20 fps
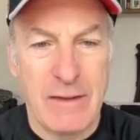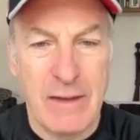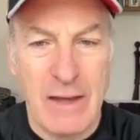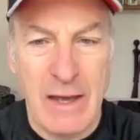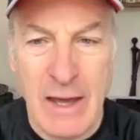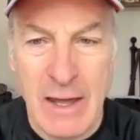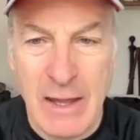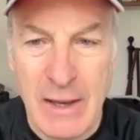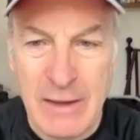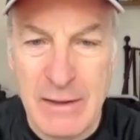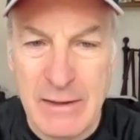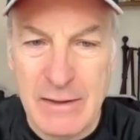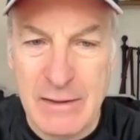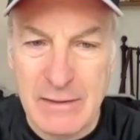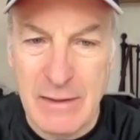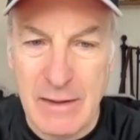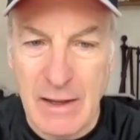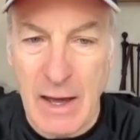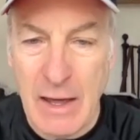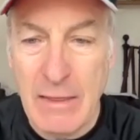And
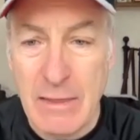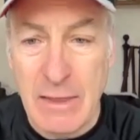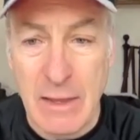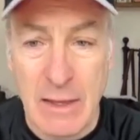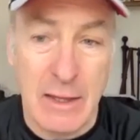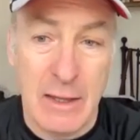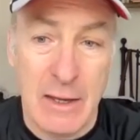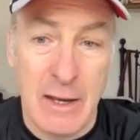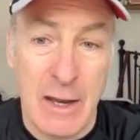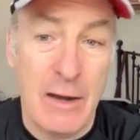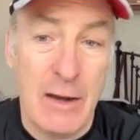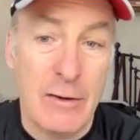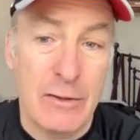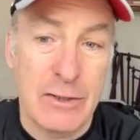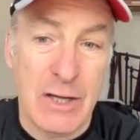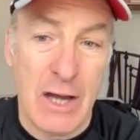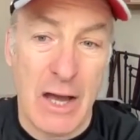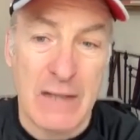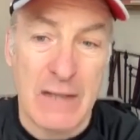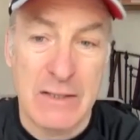I think it
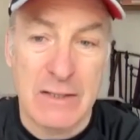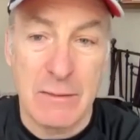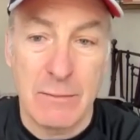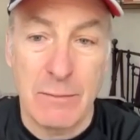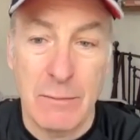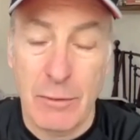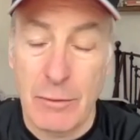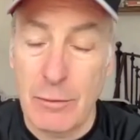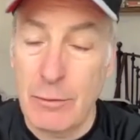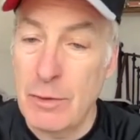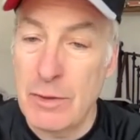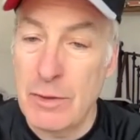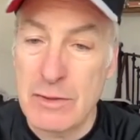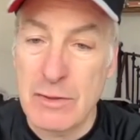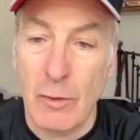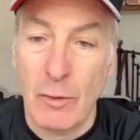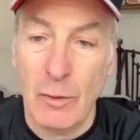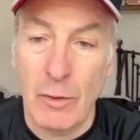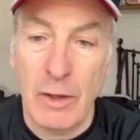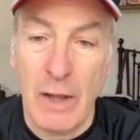energized him through his
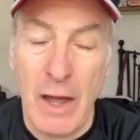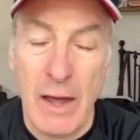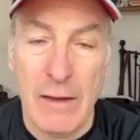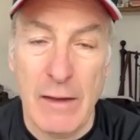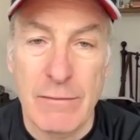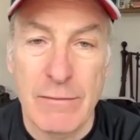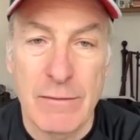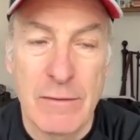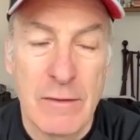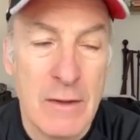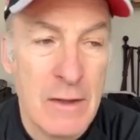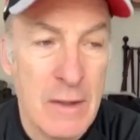whole life.